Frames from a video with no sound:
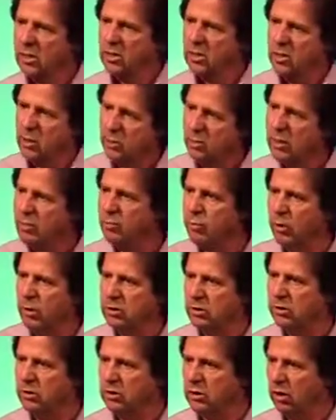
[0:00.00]
You reap
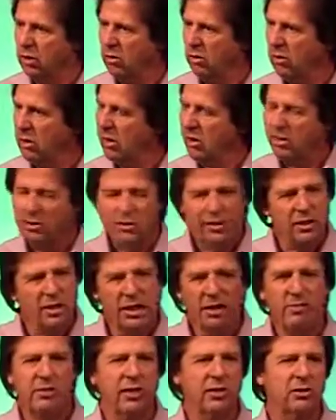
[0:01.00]
what you sow. Don't you
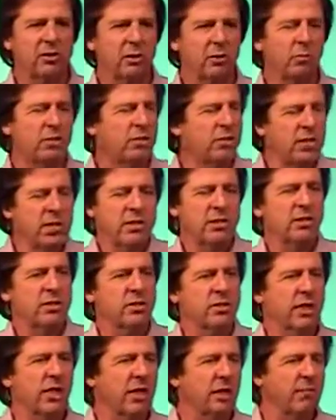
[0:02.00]
love that story where Jesus is
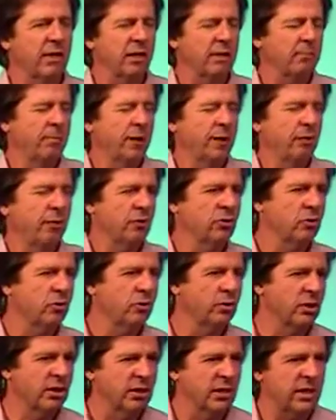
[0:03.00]
telling about the parable of the sower of
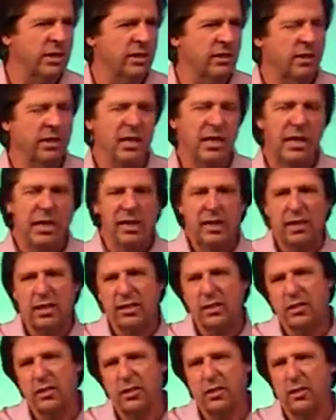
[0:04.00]
the seeds? And
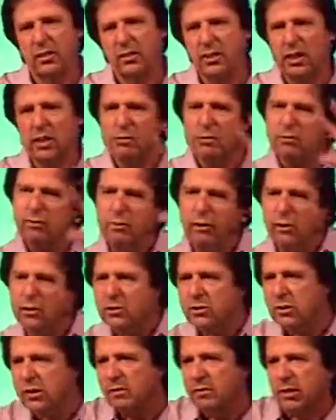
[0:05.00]
there's several
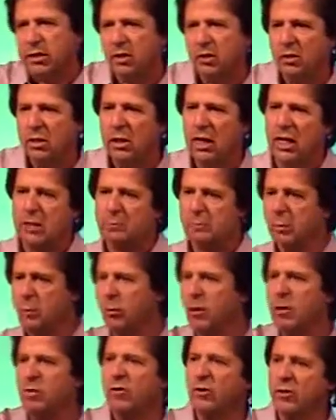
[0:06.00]
versions of it through the gospel.
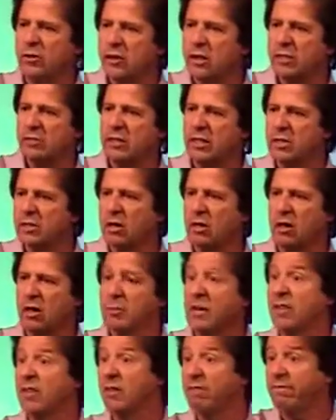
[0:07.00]
One version of it, he's talking
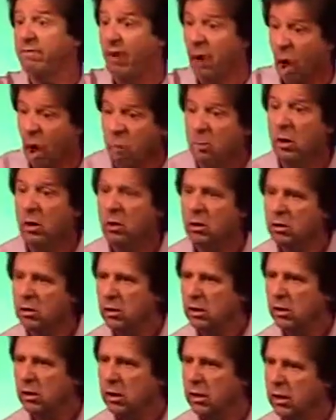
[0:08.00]
about the farmer
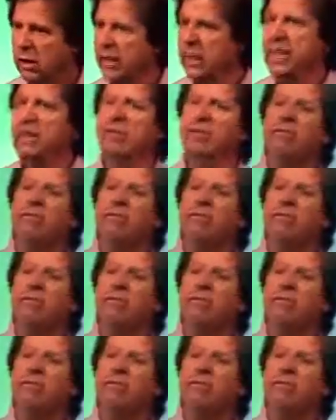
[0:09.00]
and how the